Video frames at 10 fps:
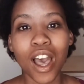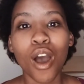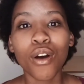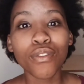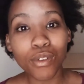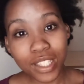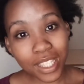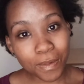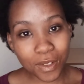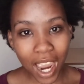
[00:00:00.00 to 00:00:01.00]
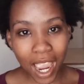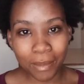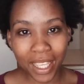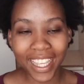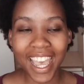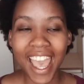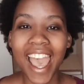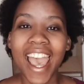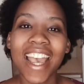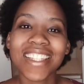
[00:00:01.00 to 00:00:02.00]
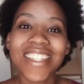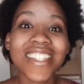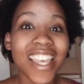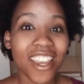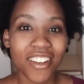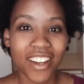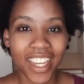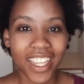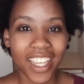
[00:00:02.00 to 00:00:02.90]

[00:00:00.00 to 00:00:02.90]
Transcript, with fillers: for subscribing and sharing.